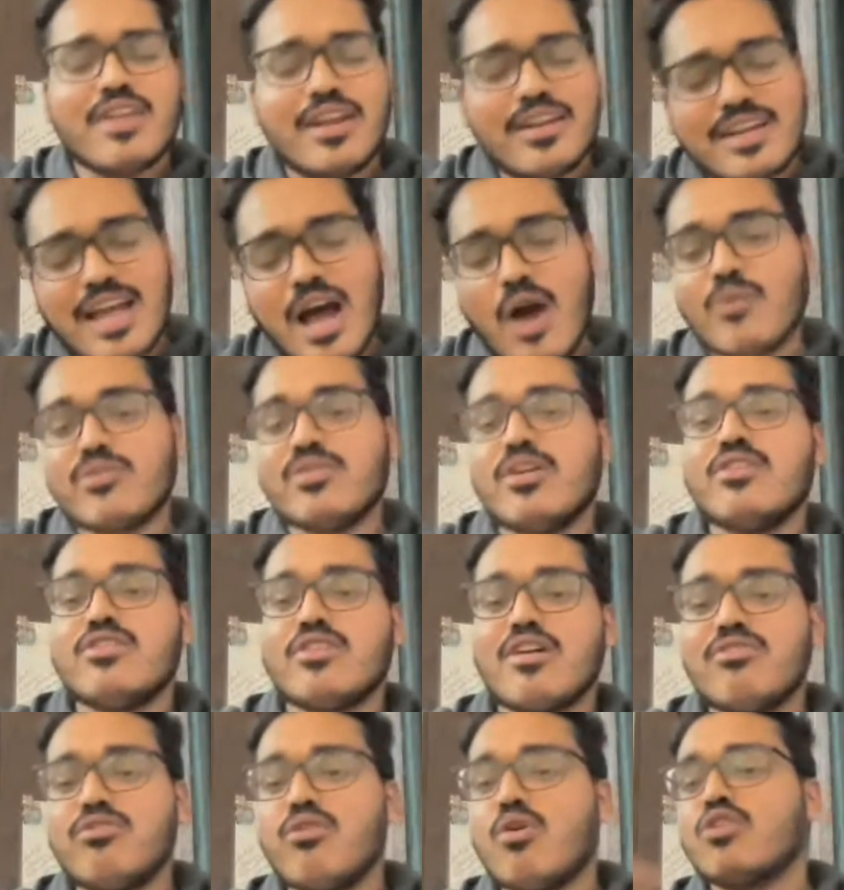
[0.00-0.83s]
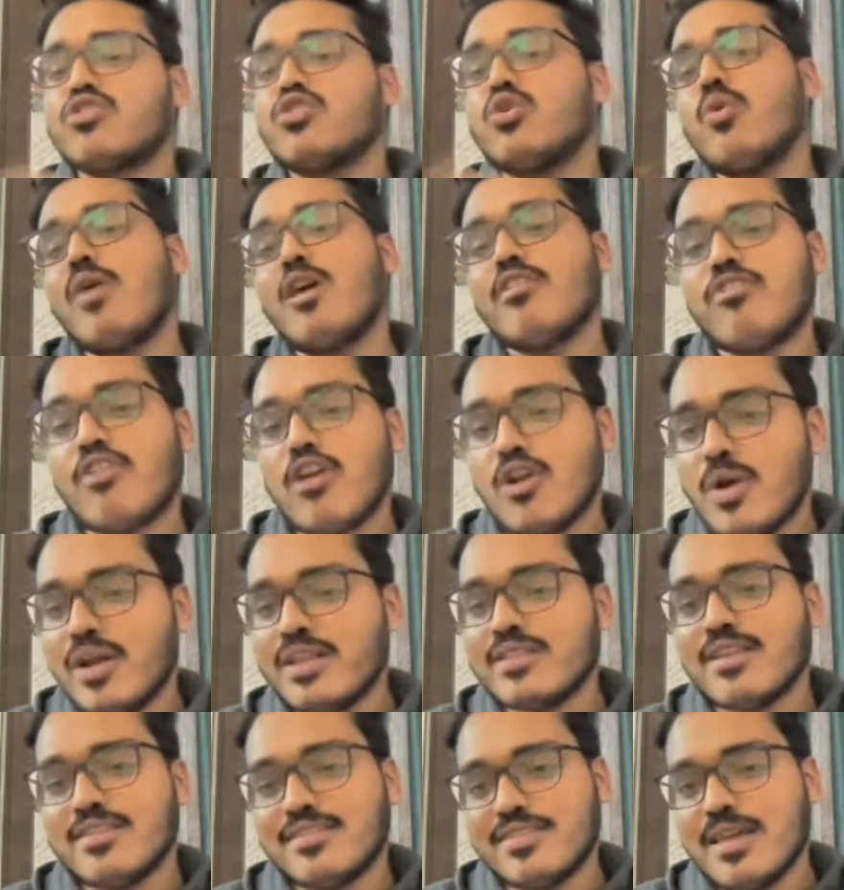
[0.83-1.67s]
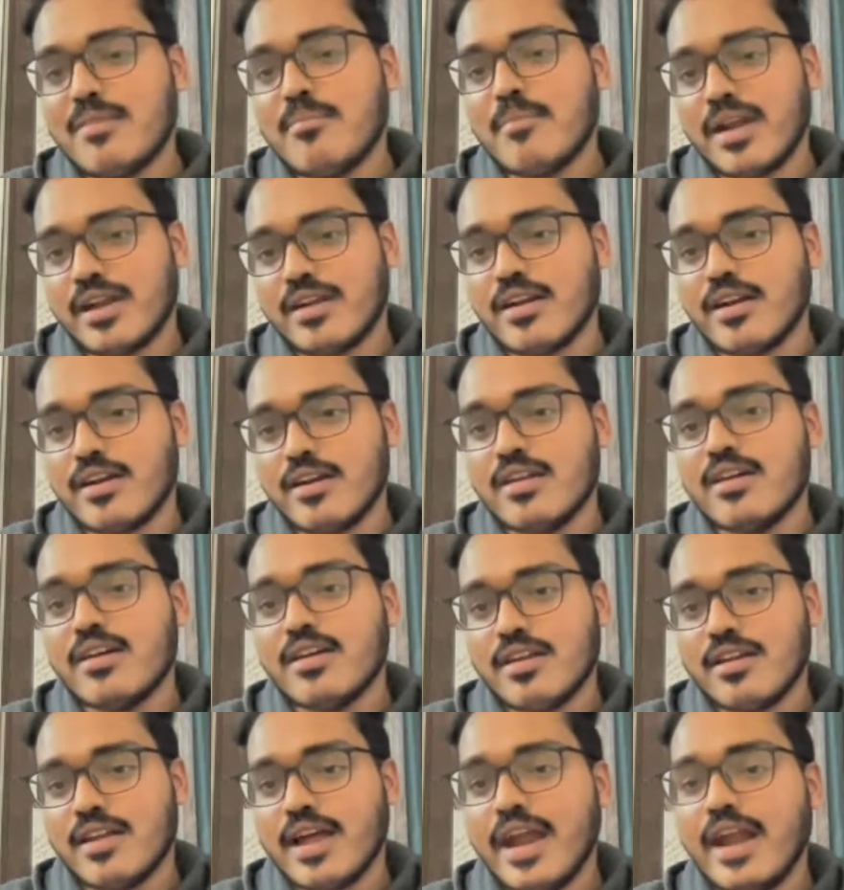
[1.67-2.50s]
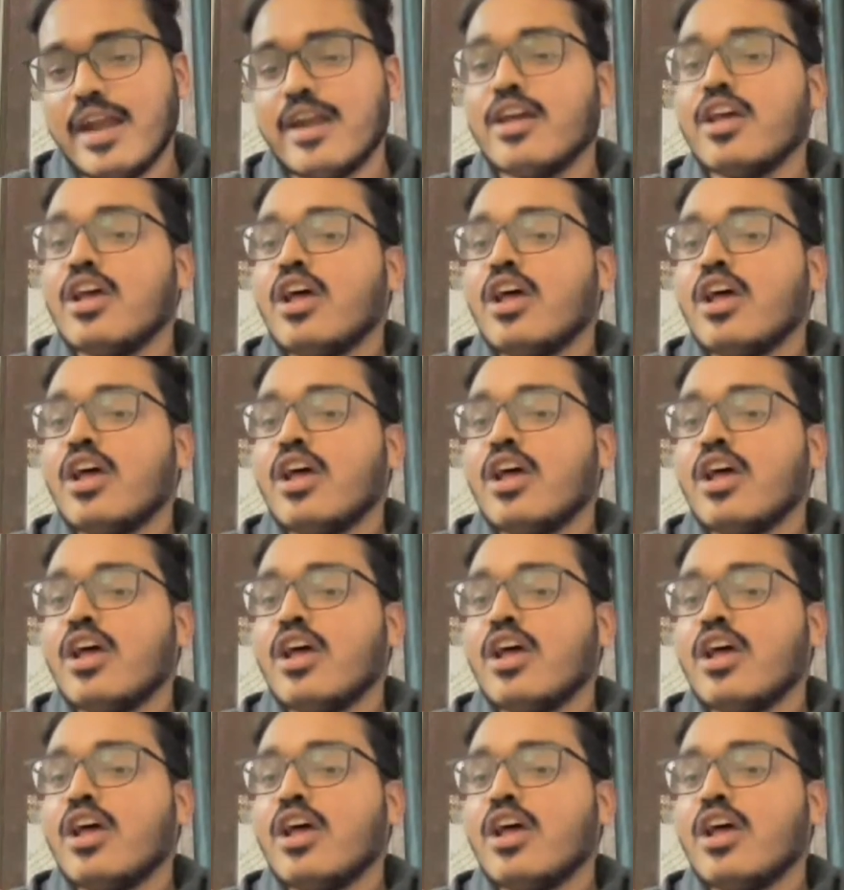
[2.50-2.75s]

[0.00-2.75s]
thousands of folks who are following the same method, right?